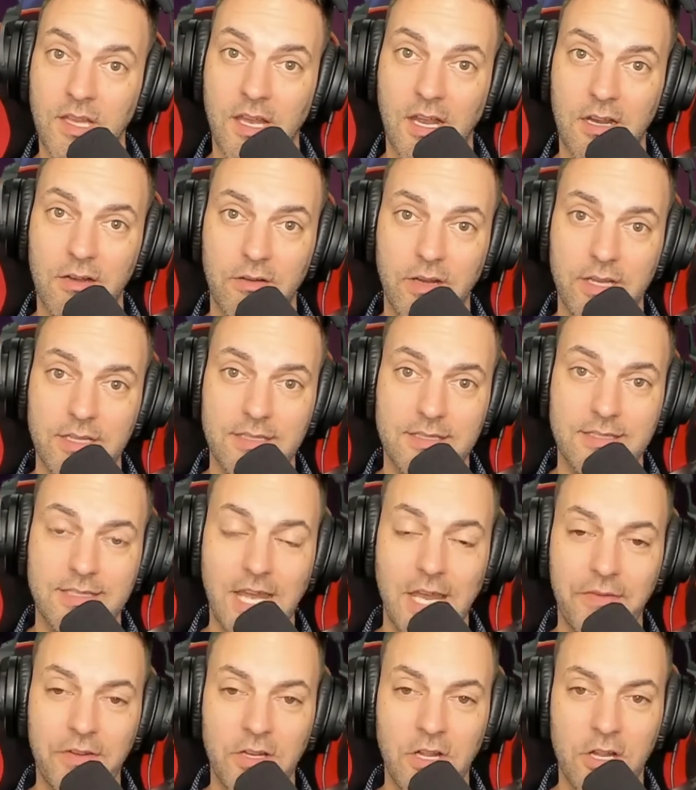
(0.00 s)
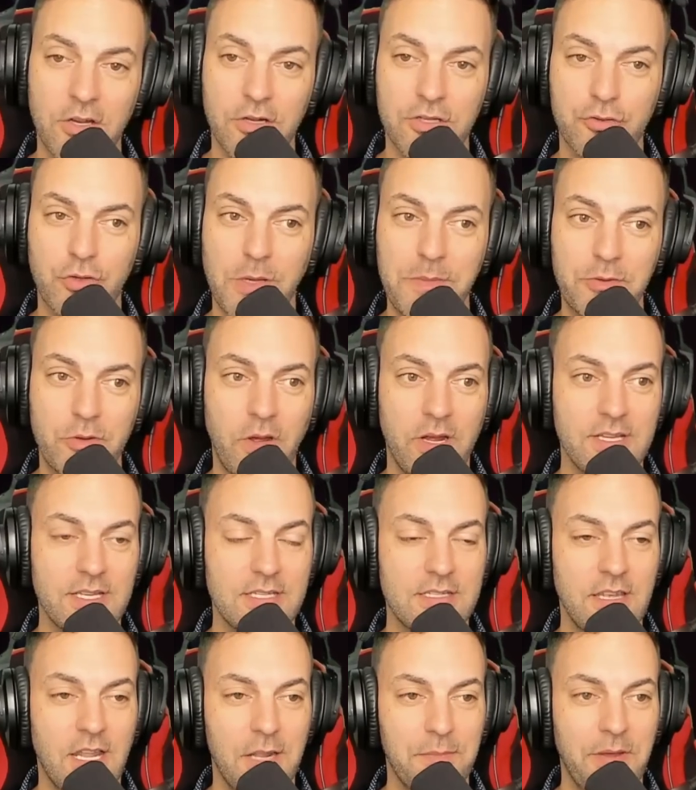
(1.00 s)
All right, 700 street coin.
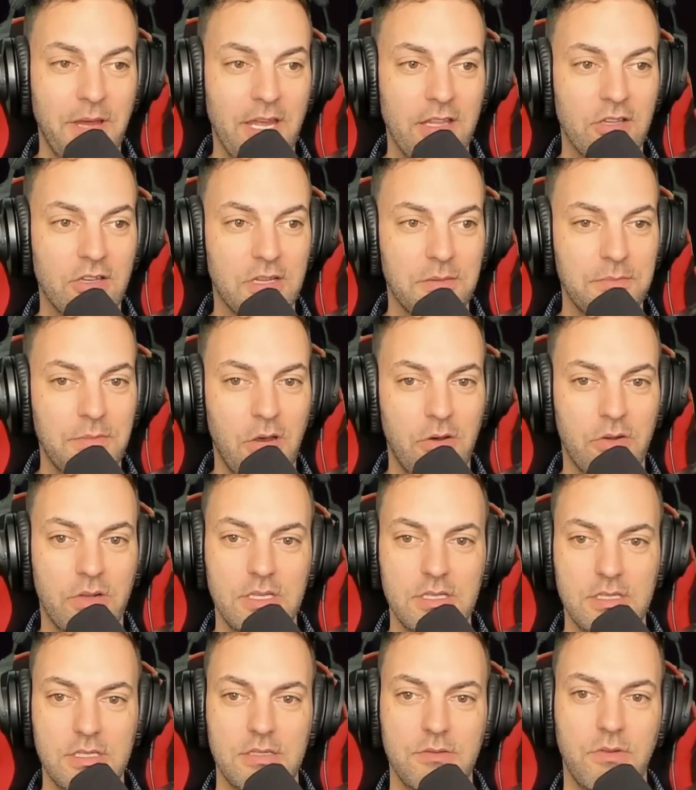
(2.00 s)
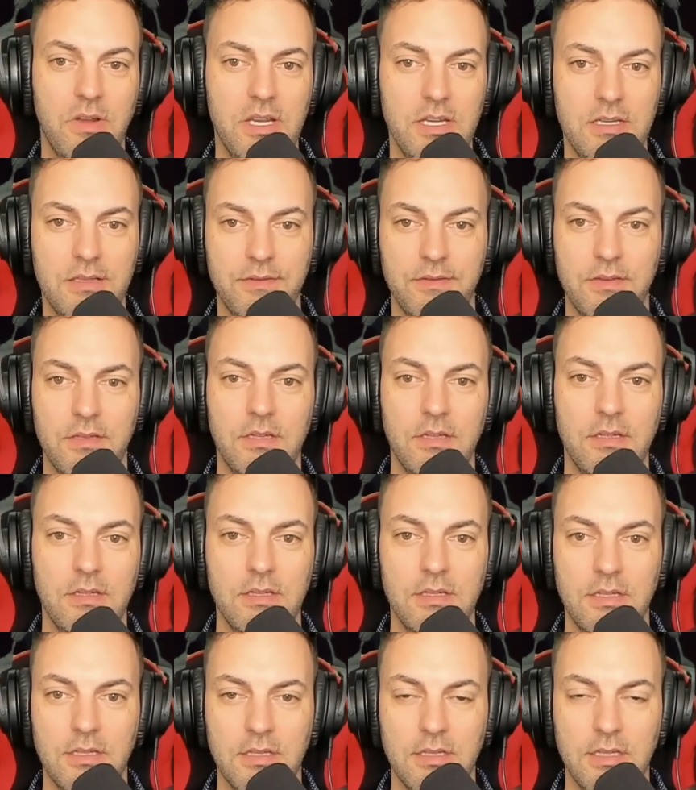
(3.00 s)
That's not a bad looking bonus, right?
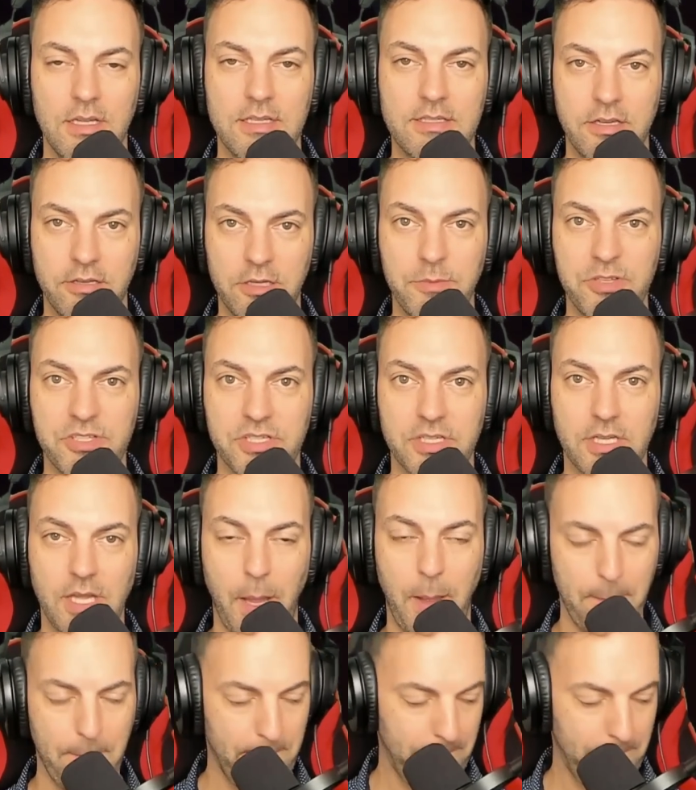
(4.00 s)
Let's hear the music.